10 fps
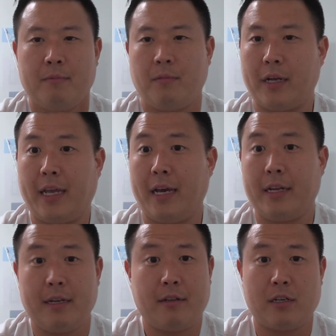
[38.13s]

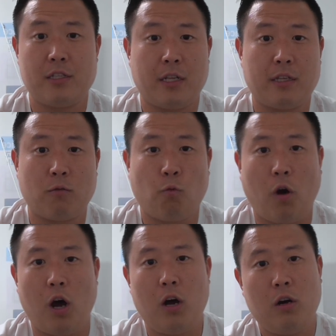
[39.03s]
again, there's nothing
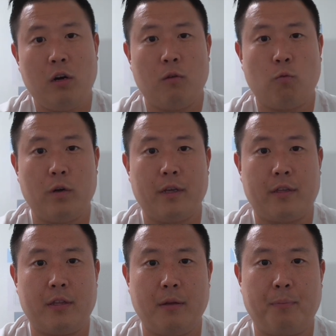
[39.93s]
wrong
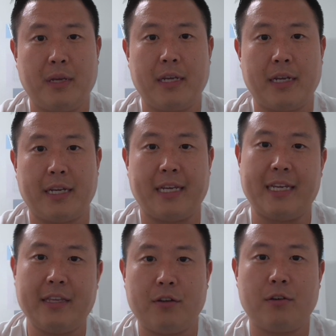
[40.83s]
with being
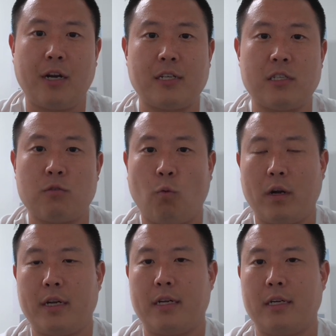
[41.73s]
either. I just
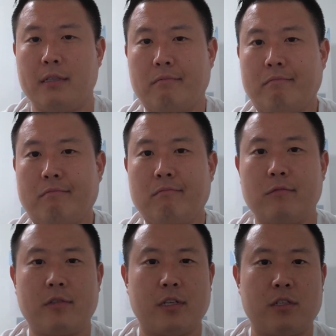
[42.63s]
wanted to
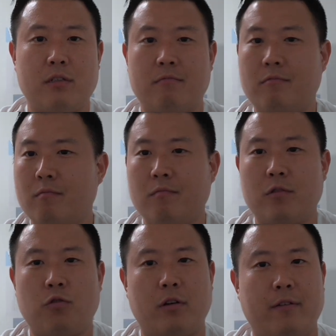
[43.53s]
just
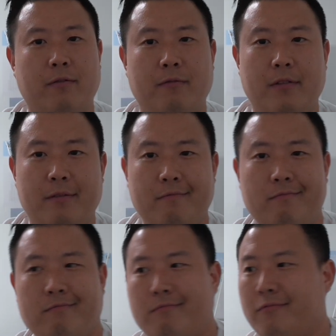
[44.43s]
sort of,
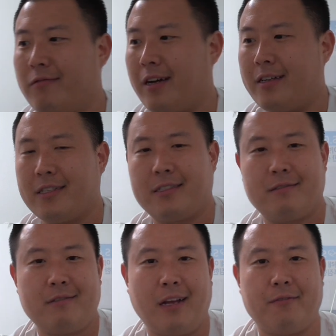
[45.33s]
I guess,
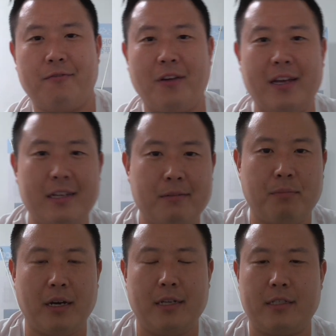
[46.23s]
not vent,
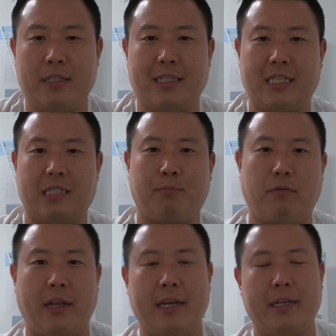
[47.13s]
but just
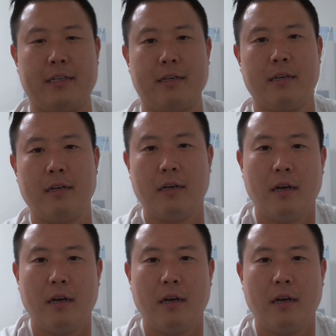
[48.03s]
explain